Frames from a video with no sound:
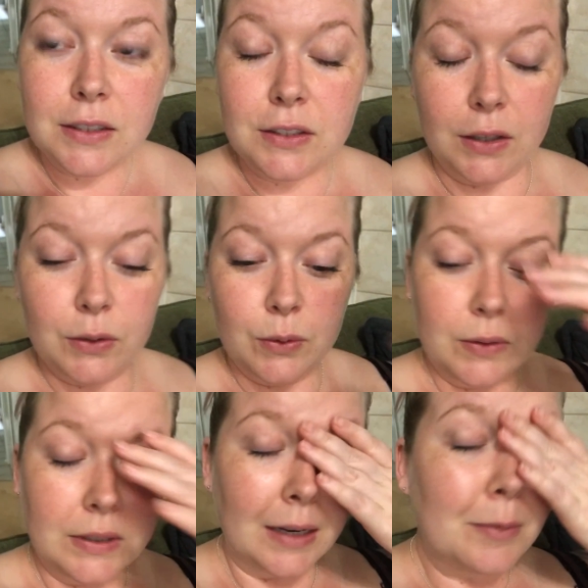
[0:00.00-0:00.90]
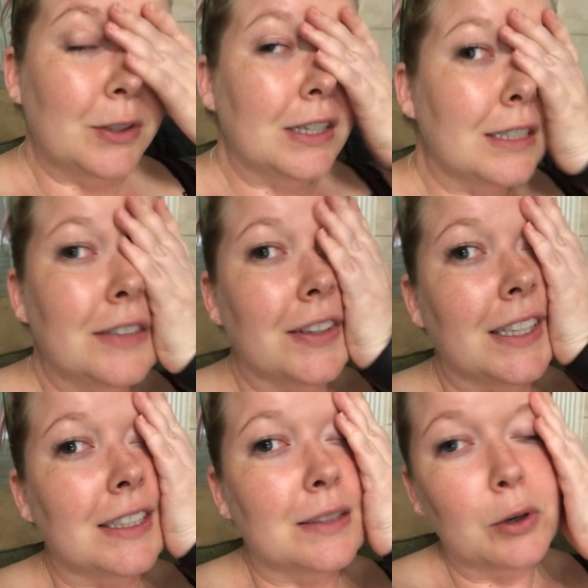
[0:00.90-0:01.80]
So yeah, I'm gonna try to see if I
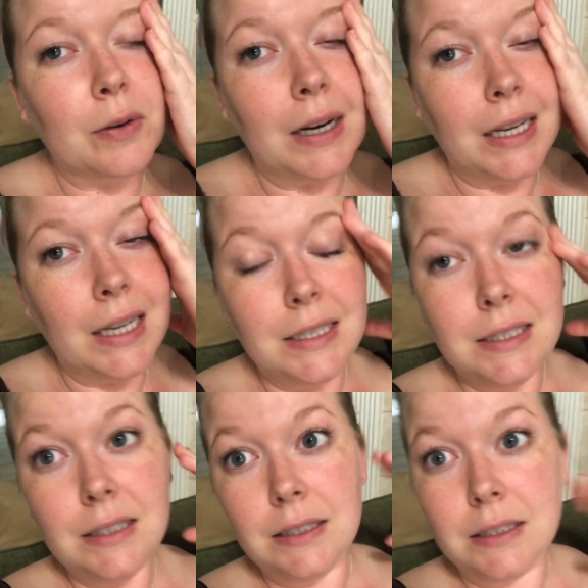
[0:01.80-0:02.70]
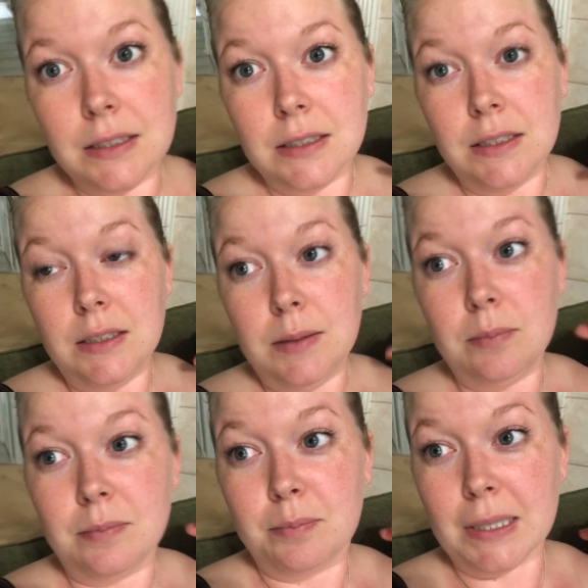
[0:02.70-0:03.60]
can get some more writing in.
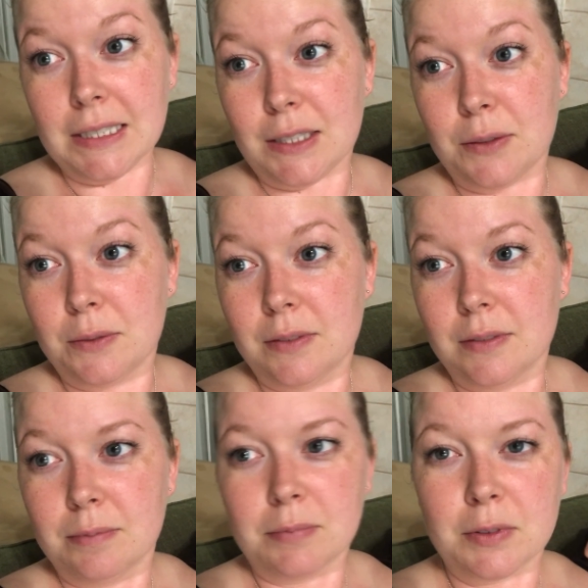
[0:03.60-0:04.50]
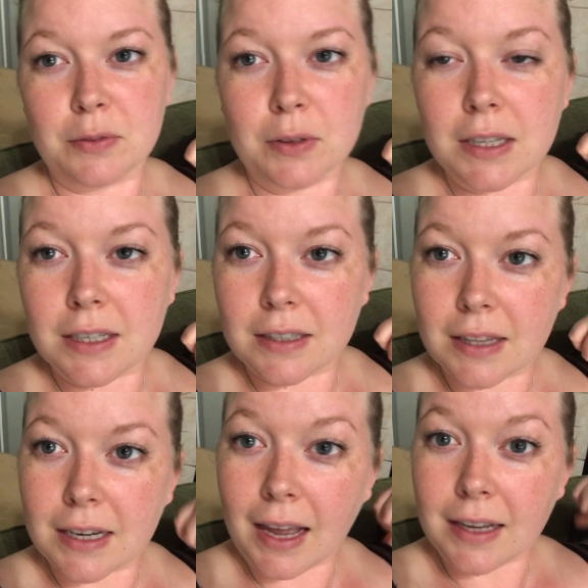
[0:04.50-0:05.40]
Bless you before the end of
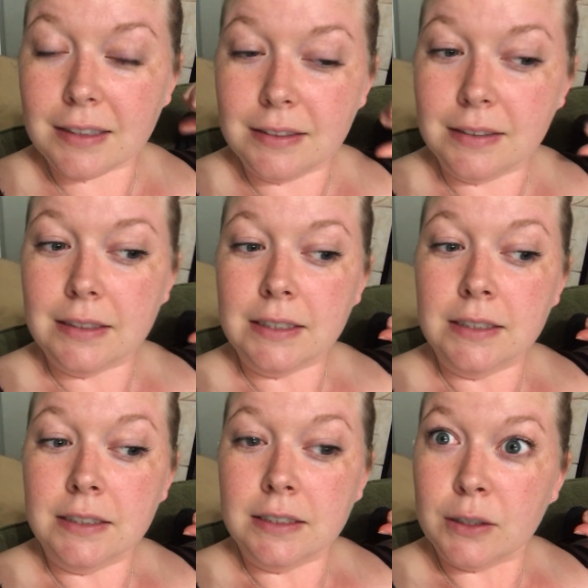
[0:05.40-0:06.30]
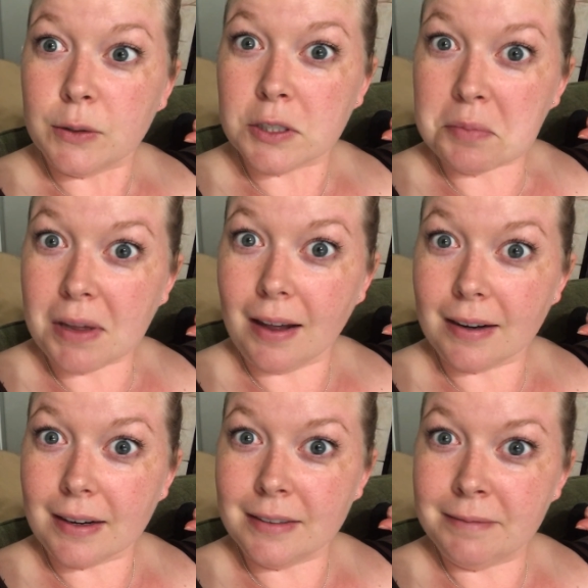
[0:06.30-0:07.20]
the day. Wish me luck.